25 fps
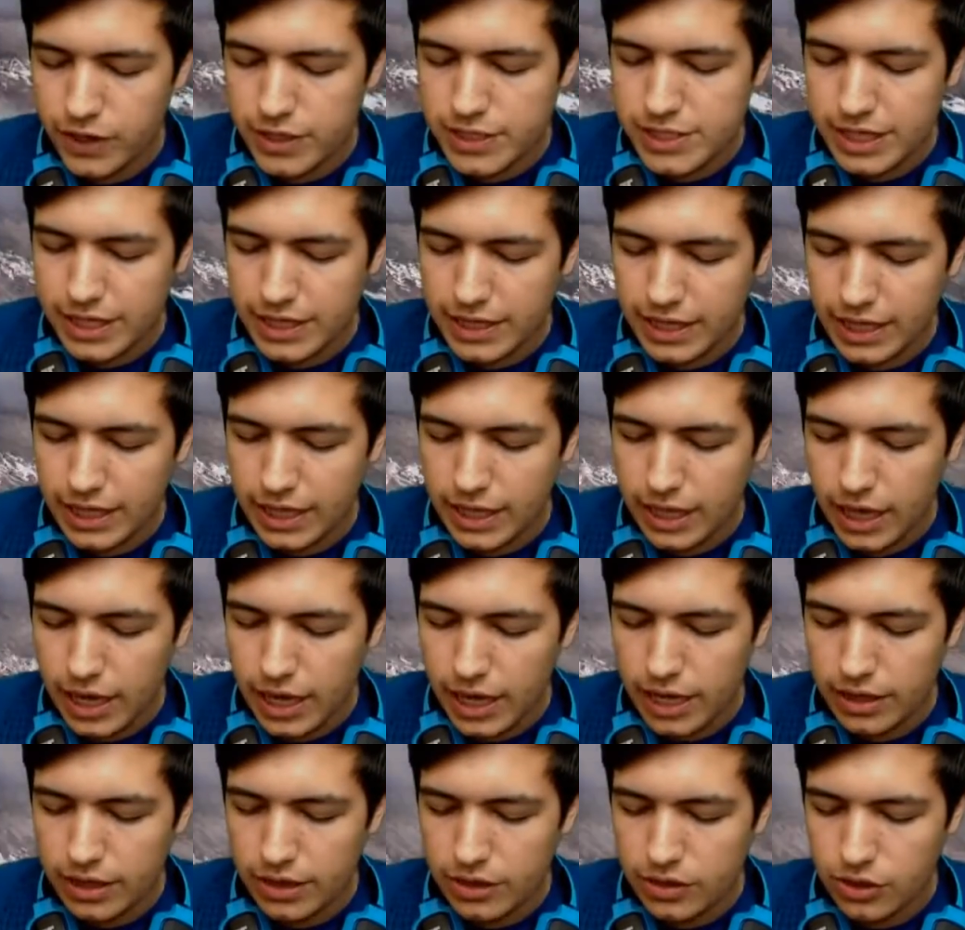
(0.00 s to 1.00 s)
first see the
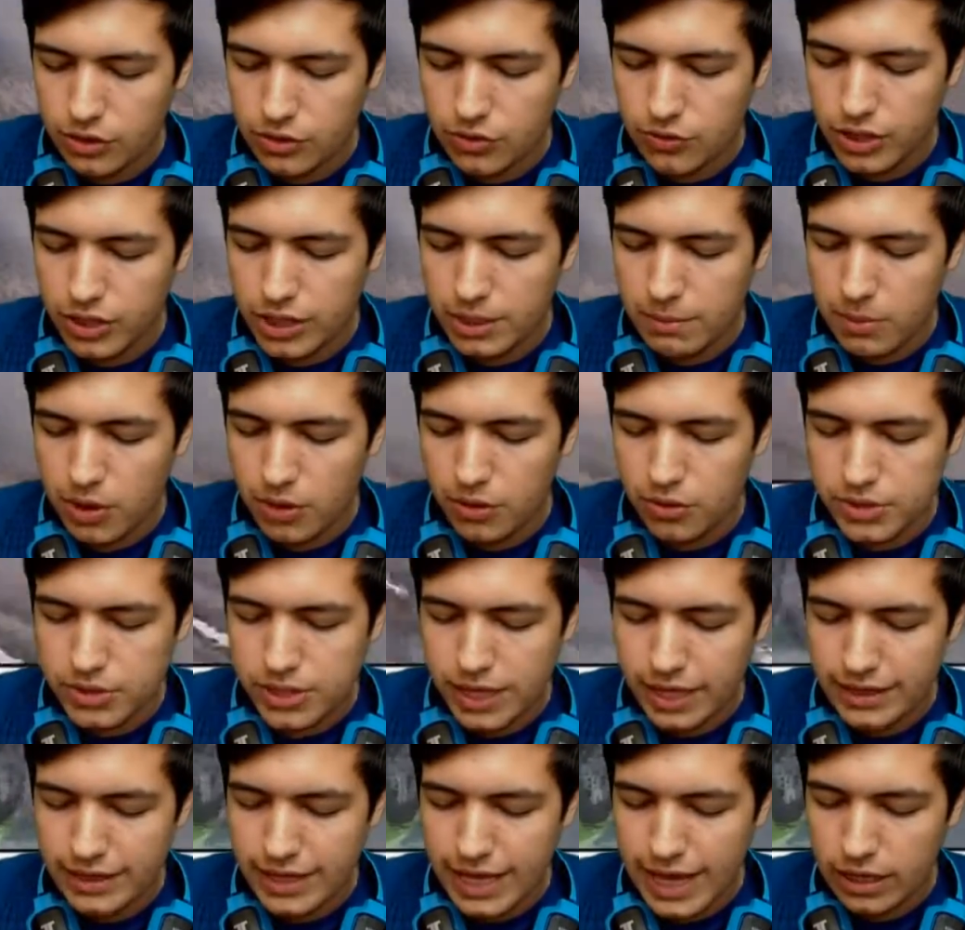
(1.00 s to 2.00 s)
3D models
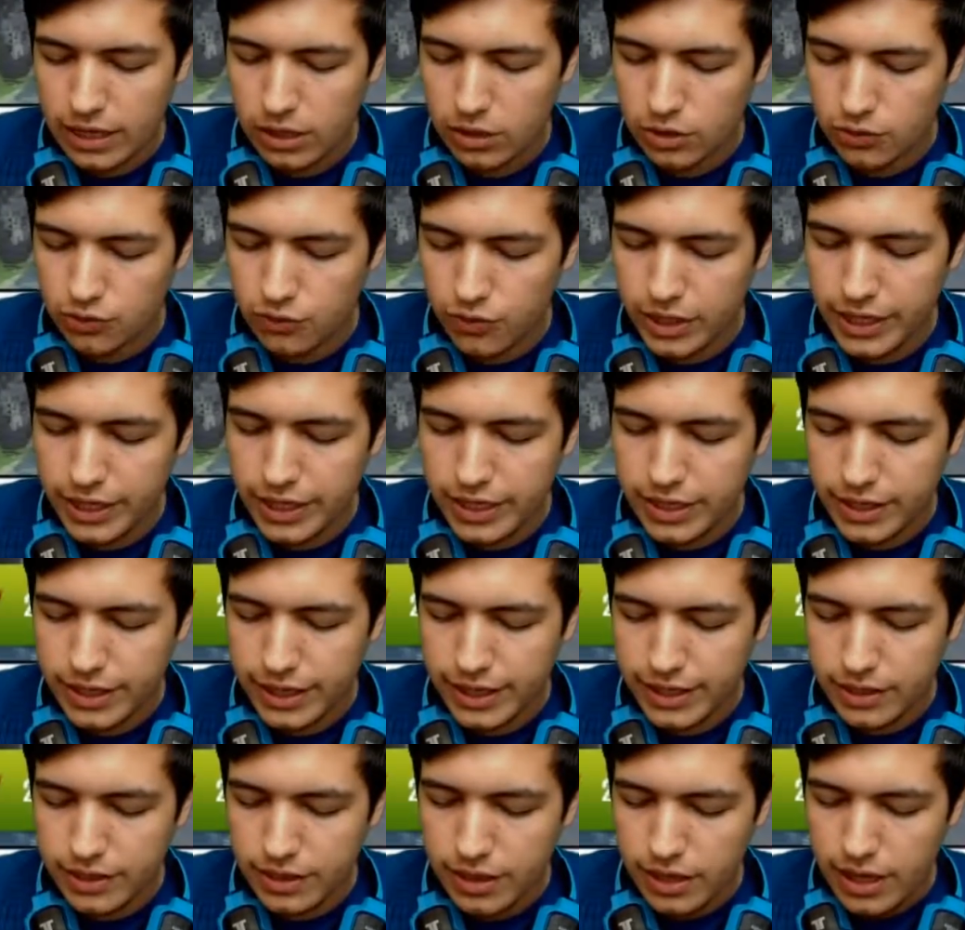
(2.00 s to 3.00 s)
like that look really
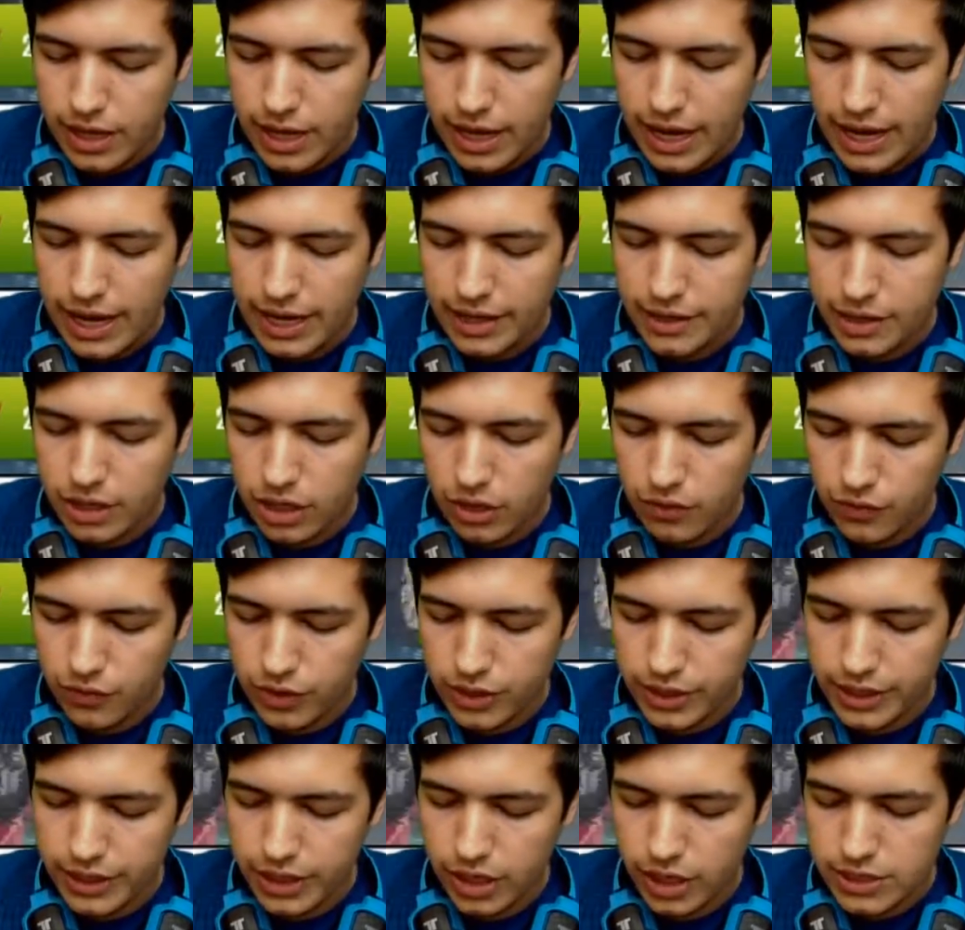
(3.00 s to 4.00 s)
clean and
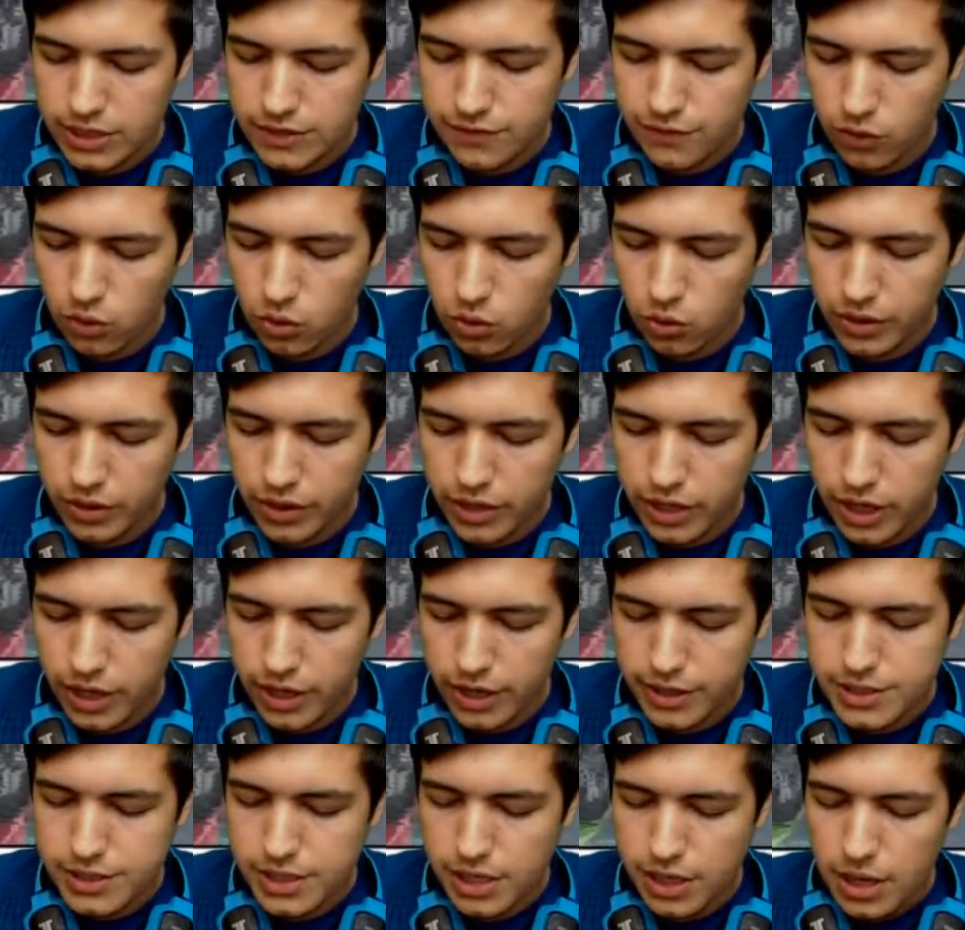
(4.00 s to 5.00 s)
really nice for all the
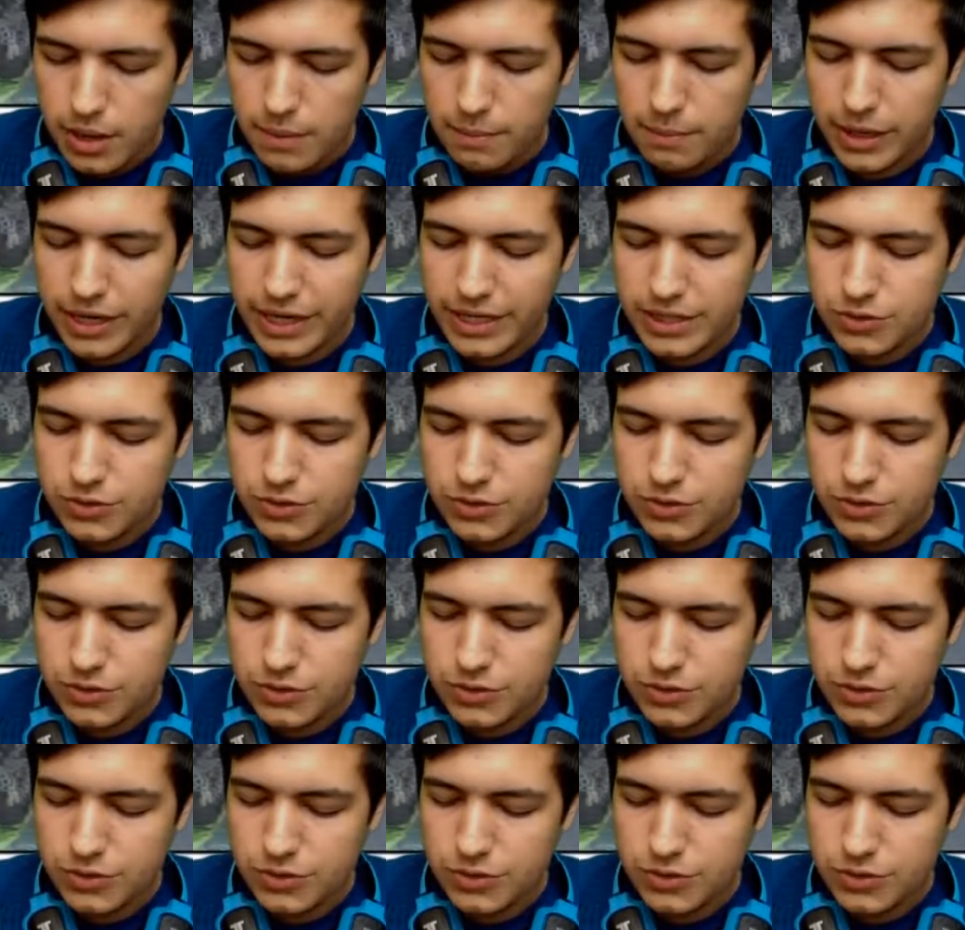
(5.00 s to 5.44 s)
cars. But